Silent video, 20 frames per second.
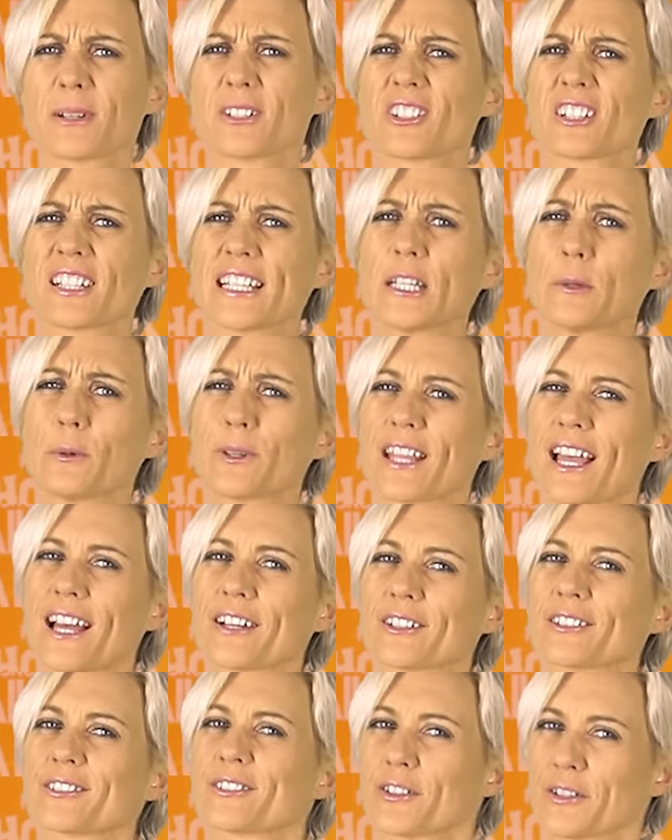much cleaner without
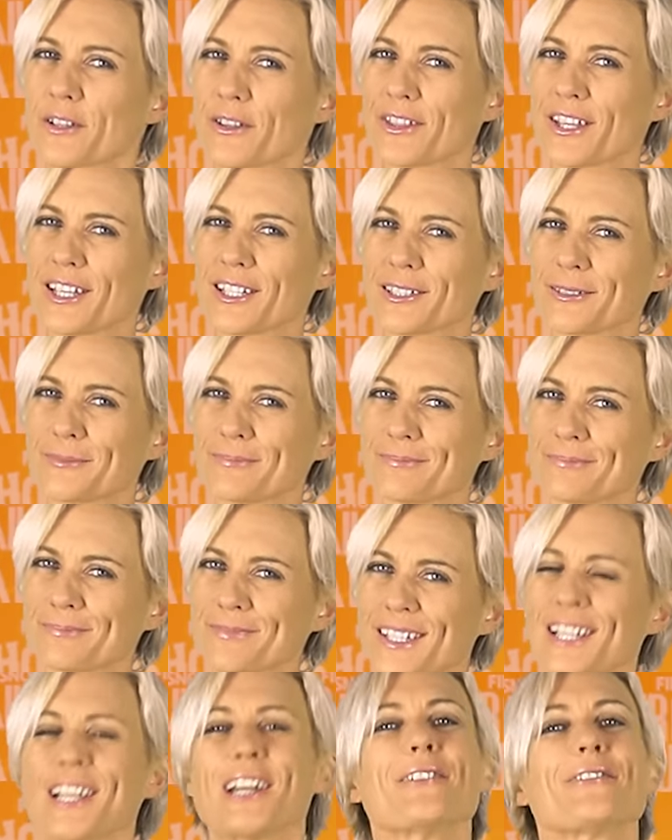it, don't you think?
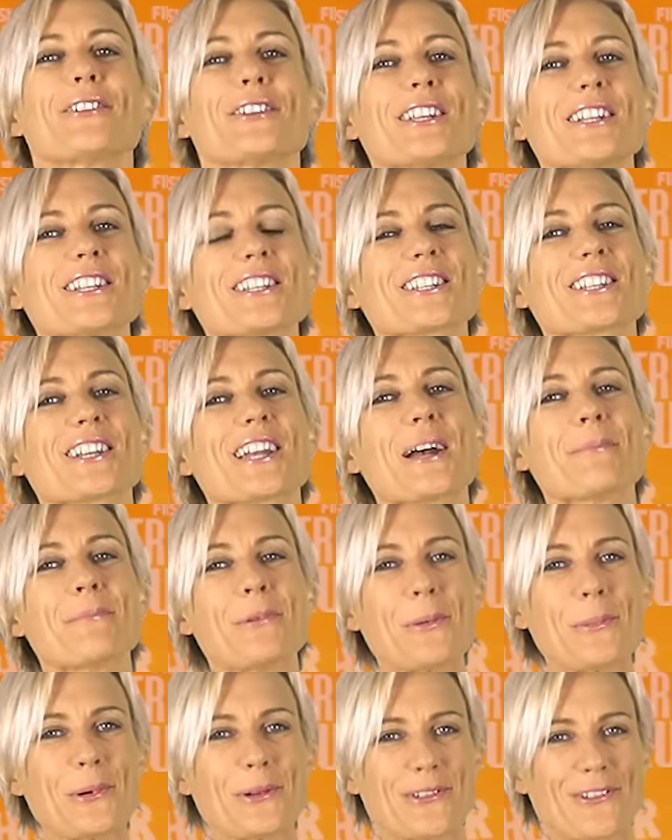For this and more
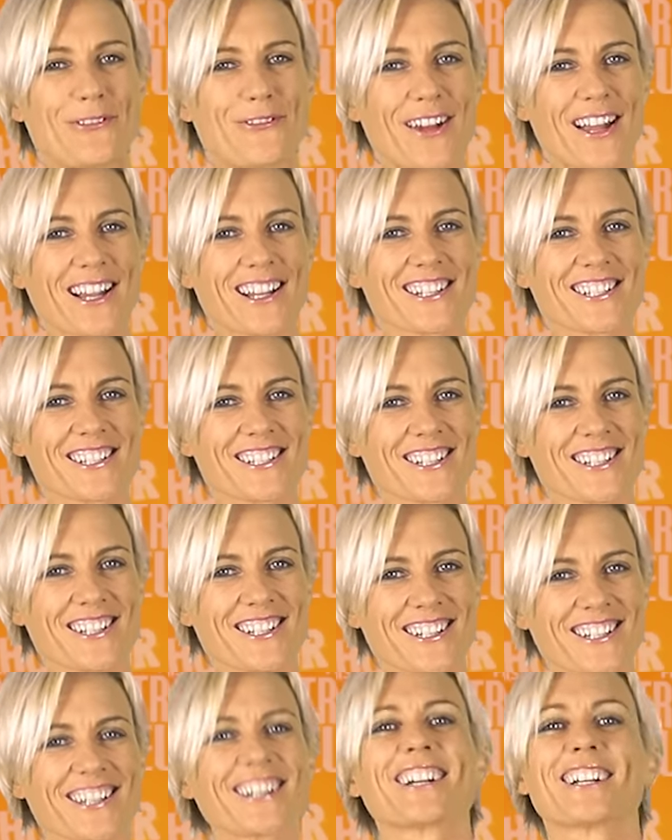movie facts,
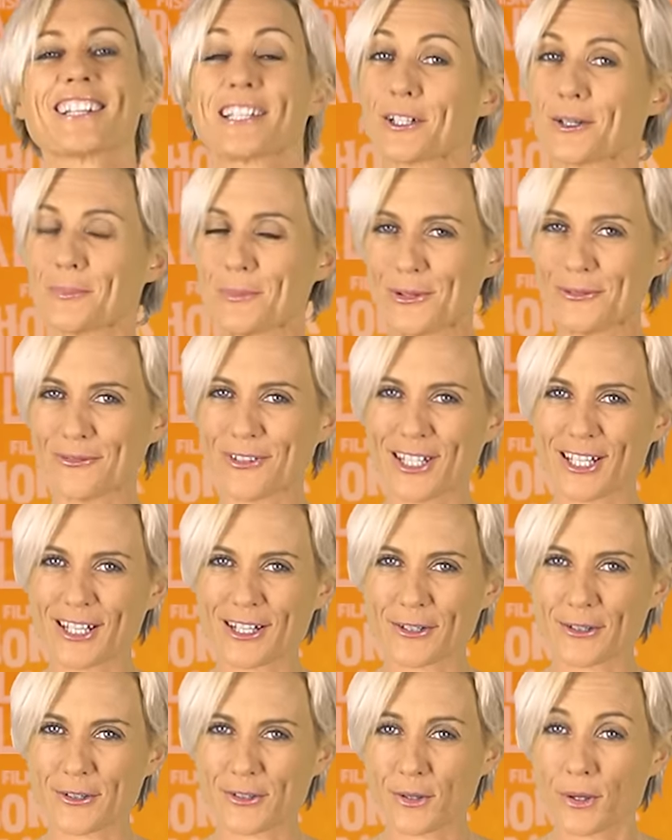click on more
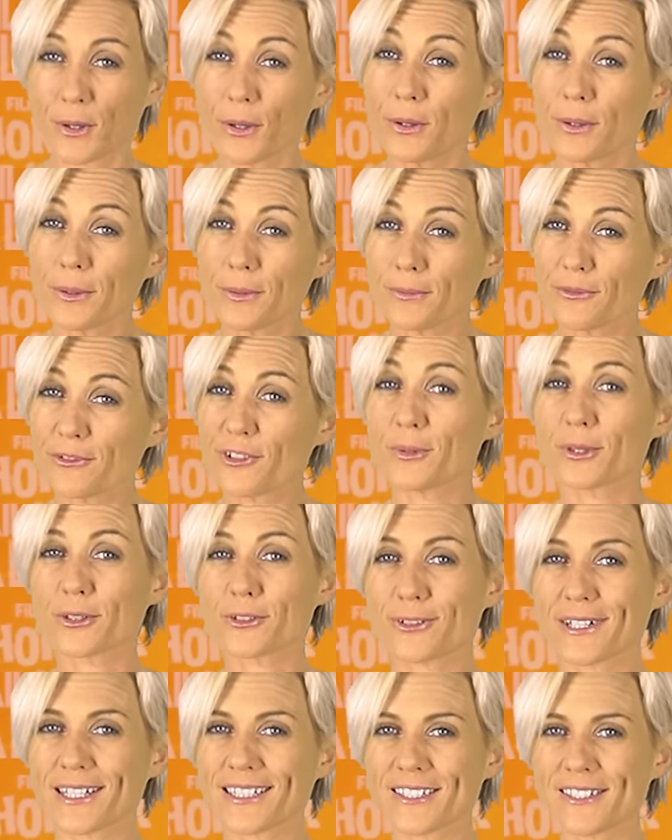videos, or for more
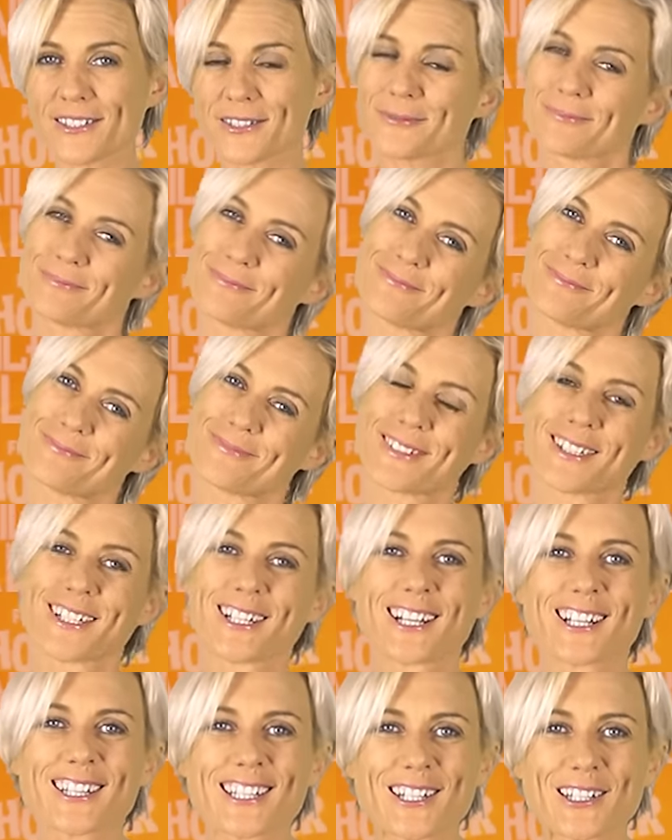trailers,
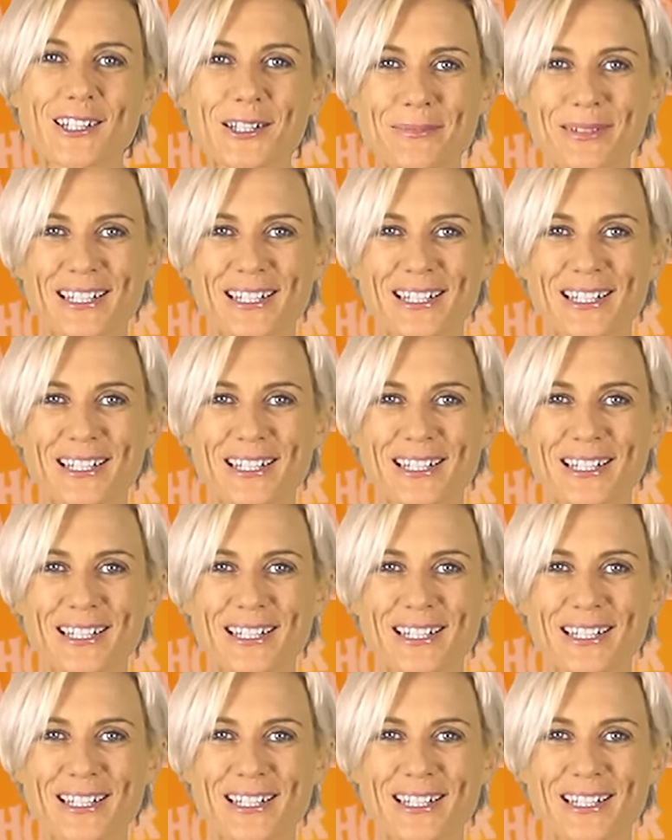click on the